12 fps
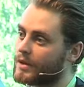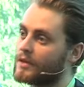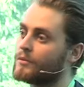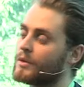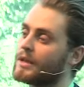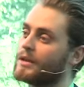we
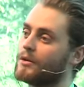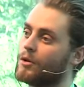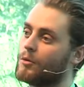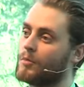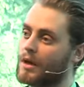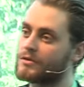didn't really
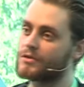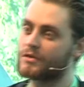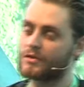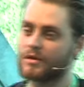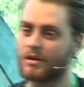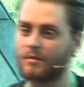know
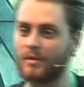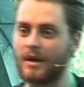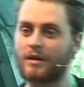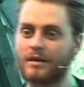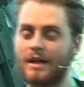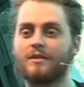much
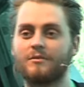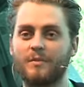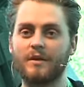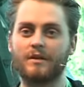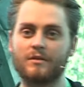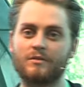about
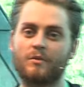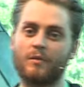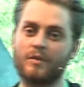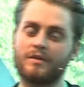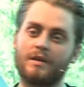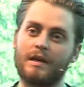loudspeakers when
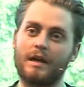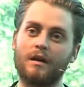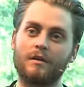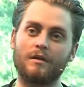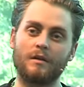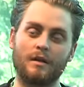we set
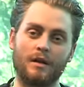out.